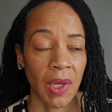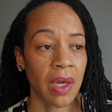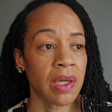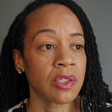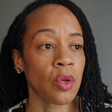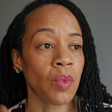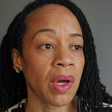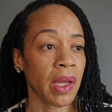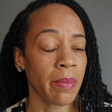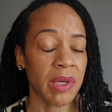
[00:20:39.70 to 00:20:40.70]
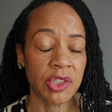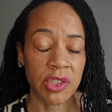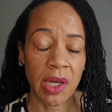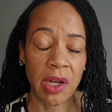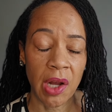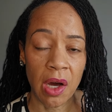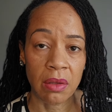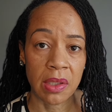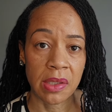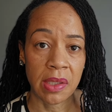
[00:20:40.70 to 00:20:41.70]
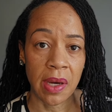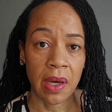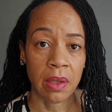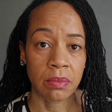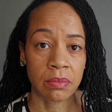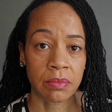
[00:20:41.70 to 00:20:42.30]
It's the one they've been shunning all this time.